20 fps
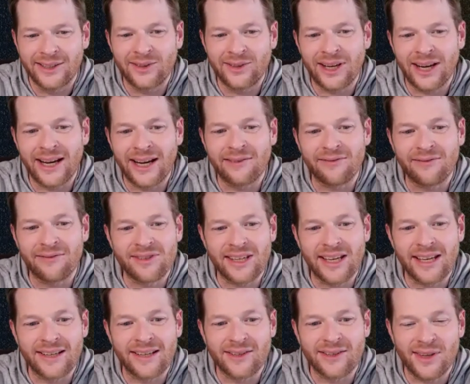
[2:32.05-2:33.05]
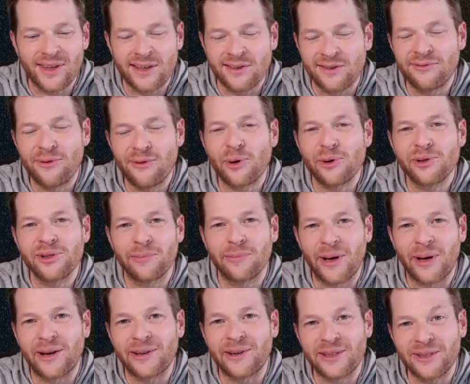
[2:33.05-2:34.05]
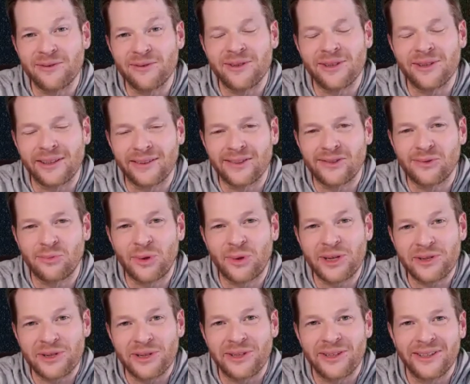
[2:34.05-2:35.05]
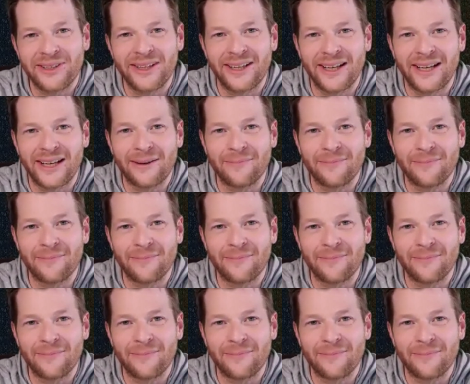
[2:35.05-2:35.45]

you kind of said is forced upon you during this winter